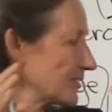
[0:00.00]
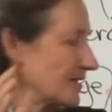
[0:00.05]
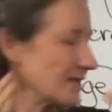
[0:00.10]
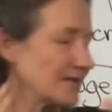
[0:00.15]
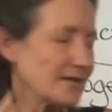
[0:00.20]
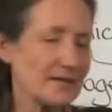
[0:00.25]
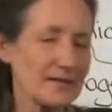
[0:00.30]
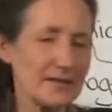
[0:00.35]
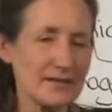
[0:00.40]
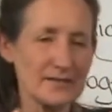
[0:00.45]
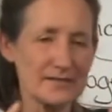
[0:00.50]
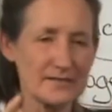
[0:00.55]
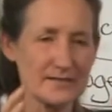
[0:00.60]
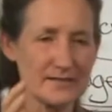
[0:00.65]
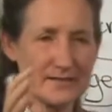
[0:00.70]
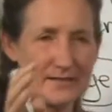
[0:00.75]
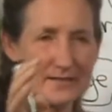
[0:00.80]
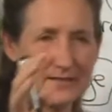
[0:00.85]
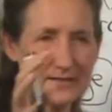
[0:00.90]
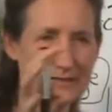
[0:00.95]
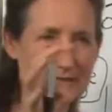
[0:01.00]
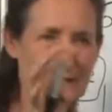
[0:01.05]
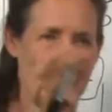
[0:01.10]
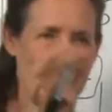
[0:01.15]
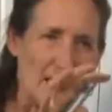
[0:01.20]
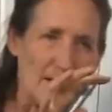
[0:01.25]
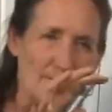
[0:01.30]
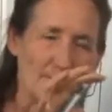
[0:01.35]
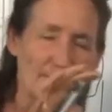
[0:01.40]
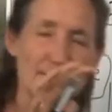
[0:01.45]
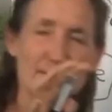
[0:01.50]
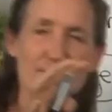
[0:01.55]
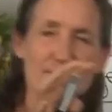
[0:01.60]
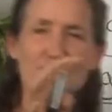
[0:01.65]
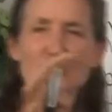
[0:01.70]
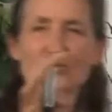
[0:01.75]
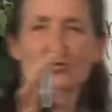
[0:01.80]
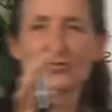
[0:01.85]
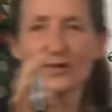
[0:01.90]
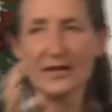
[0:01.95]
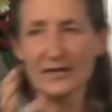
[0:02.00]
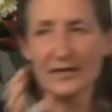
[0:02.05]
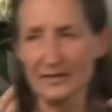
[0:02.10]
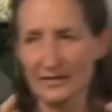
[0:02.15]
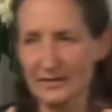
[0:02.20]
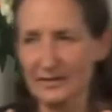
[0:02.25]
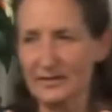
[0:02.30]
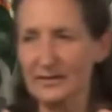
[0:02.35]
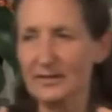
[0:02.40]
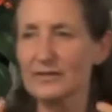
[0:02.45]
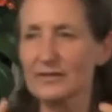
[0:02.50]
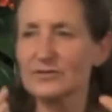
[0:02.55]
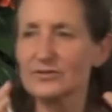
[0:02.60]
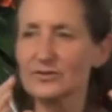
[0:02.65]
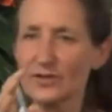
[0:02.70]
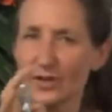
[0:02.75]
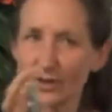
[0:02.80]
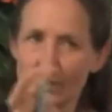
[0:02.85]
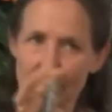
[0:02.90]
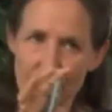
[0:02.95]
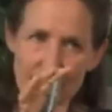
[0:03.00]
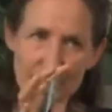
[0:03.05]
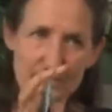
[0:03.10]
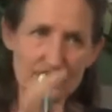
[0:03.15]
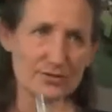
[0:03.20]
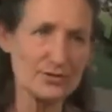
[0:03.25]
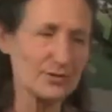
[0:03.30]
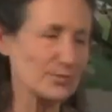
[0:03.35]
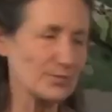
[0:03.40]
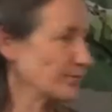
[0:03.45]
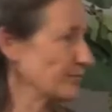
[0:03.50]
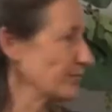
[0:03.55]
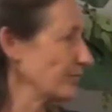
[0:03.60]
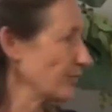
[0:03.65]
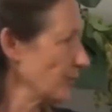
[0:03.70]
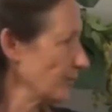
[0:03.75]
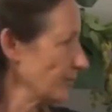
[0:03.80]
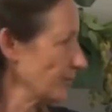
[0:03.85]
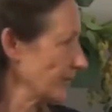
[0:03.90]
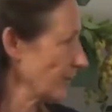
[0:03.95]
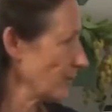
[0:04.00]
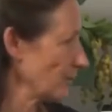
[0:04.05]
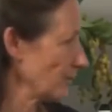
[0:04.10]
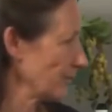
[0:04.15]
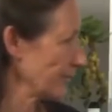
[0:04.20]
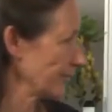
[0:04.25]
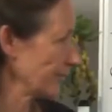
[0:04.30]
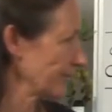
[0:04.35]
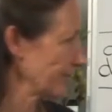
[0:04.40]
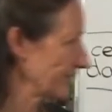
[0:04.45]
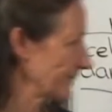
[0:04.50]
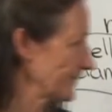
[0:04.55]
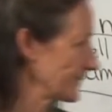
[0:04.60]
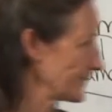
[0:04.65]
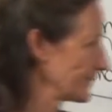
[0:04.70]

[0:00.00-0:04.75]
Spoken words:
kidneys are being strengthened and toned to perform their work.